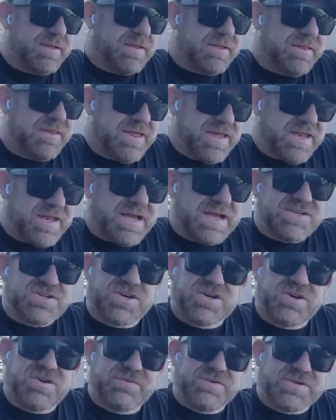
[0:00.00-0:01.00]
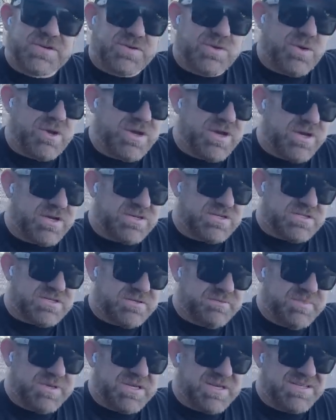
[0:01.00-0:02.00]
Then it got turned over to
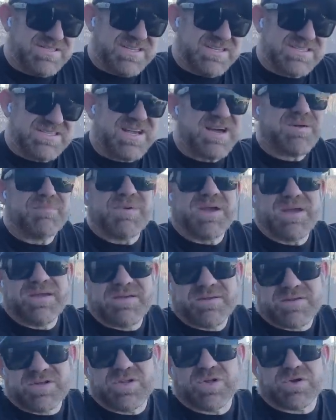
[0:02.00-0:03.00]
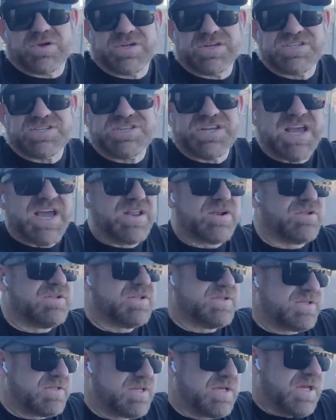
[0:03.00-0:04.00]
lawyers because they saw my glorious channel,
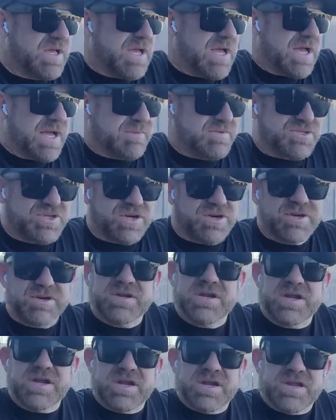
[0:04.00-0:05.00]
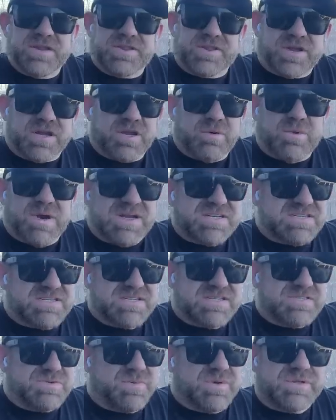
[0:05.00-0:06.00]
and I'm sure they're going to watch
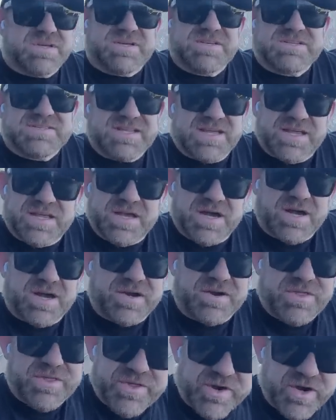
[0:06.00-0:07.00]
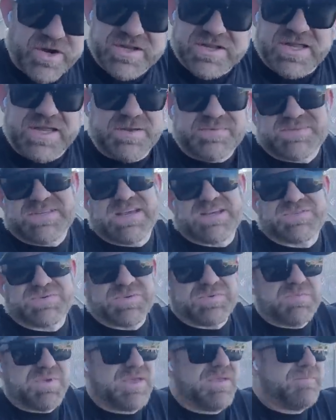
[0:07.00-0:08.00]
this one because they are thoroughly obsessed
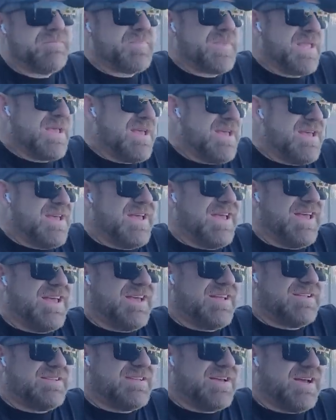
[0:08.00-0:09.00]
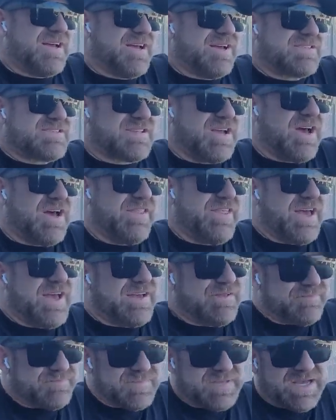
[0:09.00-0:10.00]
with me. And uh, saw
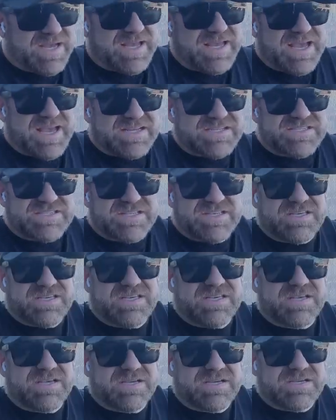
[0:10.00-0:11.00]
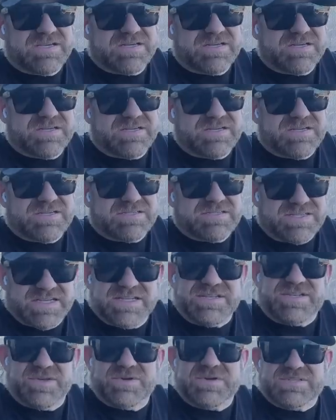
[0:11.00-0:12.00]
that I actually
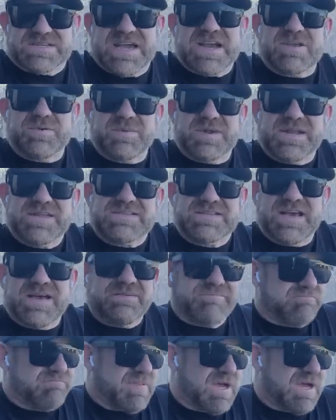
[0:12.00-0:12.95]
did do exactly what I said.